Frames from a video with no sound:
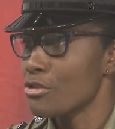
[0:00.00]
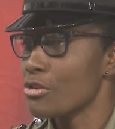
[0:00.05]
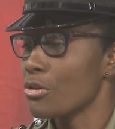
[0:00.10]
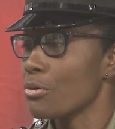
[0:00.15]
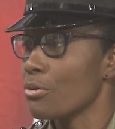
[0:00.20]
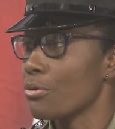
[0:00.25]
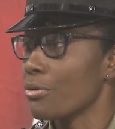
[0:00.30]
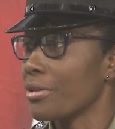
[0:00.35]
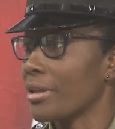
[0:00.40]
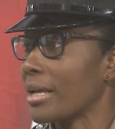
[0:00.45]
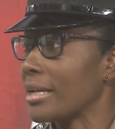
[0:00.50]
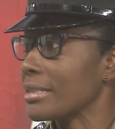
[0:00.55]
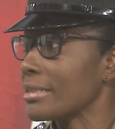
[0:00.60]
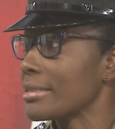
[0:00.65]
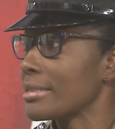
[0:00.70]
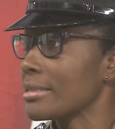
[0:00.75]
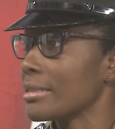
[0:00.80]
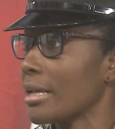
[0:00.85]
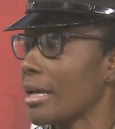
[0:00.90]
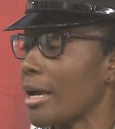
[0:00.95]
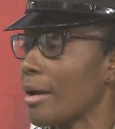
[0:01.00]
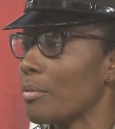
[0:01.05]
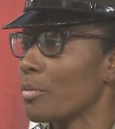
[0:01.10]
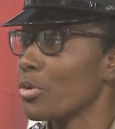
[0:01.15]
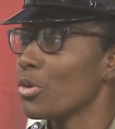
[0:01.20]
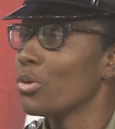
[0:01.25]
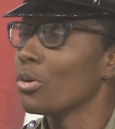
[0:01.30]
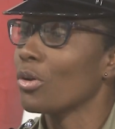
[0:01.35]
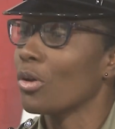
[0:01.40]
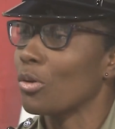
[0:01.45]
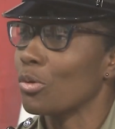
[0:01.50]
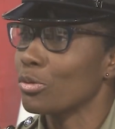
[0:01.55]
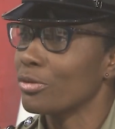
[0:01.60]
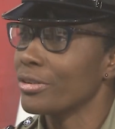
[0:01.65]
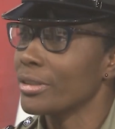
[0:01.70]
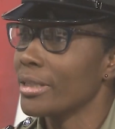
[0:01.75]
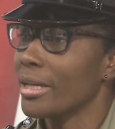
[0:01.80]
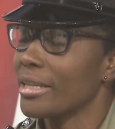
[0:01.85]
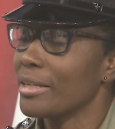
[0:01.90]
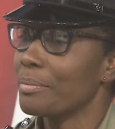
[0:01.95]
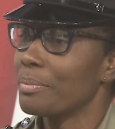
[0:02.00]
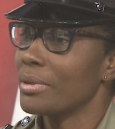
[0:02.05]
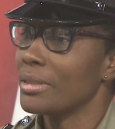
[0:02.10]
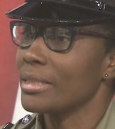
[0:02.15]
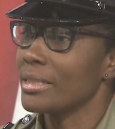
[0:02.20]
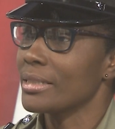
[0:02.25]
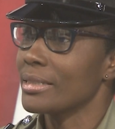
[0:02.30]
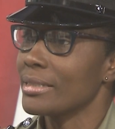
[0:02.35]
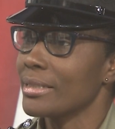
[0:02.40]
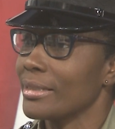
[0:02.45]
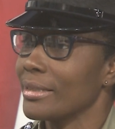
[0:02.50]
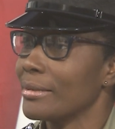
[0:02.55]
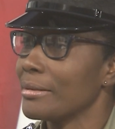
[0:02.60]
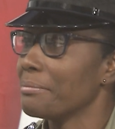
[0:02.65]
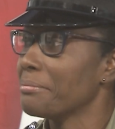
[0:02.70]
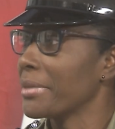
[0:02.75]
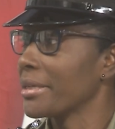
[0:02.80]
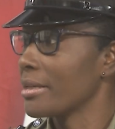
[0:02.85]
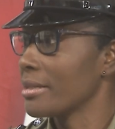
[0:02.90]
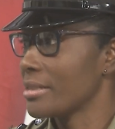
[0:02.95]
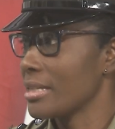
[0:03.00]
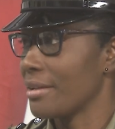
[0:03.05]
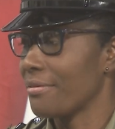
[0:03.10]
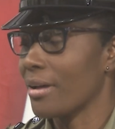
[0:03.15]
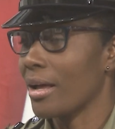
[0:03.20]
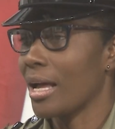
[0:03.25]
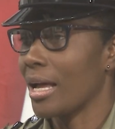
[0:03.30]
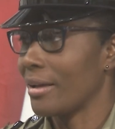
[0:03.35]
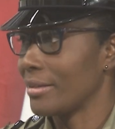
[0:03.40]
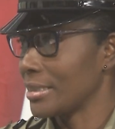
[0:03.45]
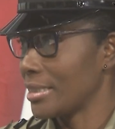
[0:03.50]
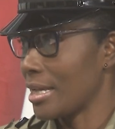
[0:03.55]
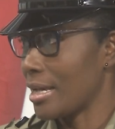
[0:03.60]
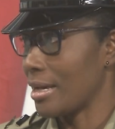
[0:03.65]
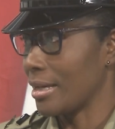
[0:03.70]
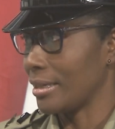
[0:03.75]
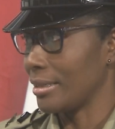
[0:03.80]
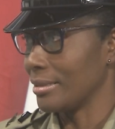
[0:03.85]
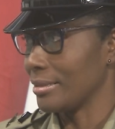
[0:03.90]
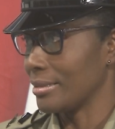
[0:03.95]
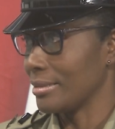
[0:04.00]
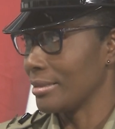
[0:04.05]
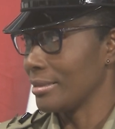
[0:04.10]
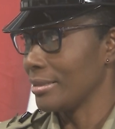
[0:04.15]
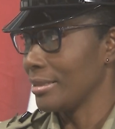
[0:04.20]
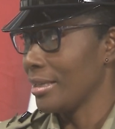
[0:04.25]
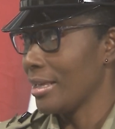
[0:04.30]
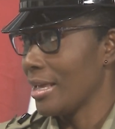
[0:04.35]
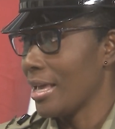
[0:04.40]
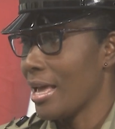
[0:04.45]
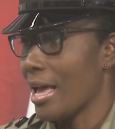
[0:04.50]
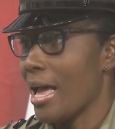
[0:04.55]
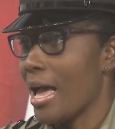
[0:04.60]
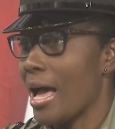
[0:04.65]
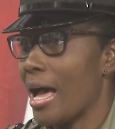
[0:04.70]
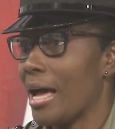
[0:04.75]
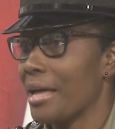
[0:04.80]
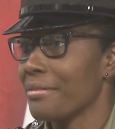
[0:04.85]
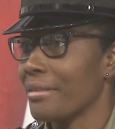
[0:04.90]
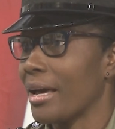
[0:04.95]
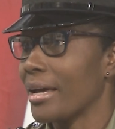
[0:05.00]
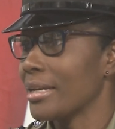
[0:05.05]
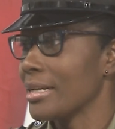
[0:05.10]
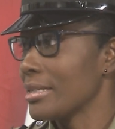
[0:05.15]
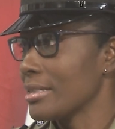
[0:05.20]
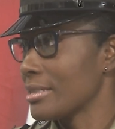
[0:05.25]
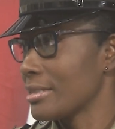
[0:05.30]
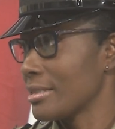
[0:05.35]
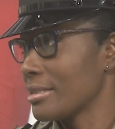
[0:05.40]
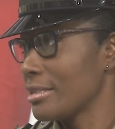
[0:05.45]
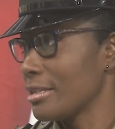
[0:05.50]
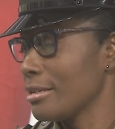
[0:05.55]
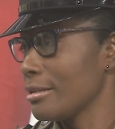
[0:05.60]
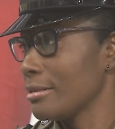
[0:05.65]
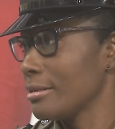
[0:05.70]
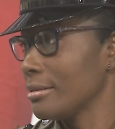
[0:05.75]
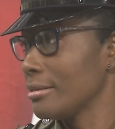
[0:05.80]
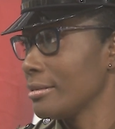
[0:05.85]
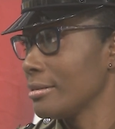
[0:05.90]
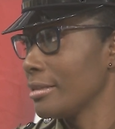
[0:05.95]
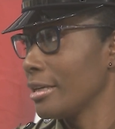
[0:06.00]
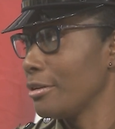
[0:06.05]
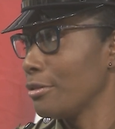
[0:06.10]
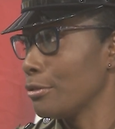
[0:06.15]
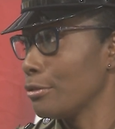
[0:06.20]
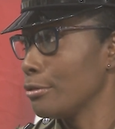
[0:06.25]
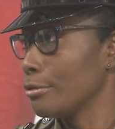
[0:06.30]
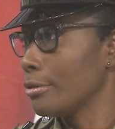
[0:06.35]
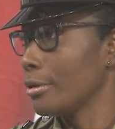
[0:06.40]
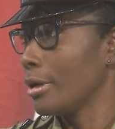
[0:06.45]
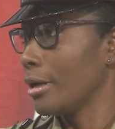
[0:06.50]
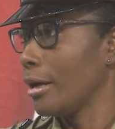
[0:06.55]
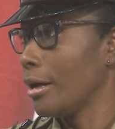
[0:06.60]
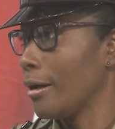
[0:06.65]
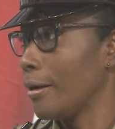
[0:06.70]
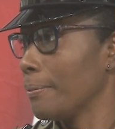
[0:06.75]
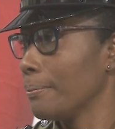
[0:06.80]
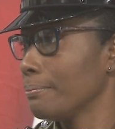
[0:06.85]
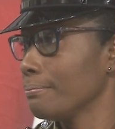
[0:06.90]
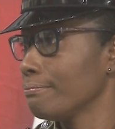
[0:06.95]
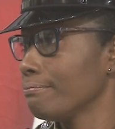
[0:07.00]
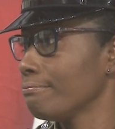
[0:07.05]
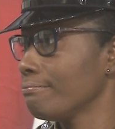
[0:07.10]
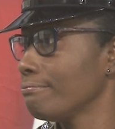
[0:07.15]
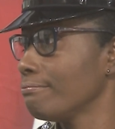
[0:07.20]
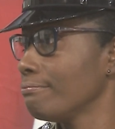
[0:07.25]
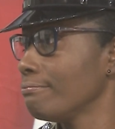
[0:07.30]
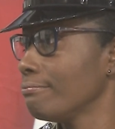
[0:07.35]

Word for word: so that um, you will often hear the police say, make yourself a hard target. Yes. And that is to, you know, um,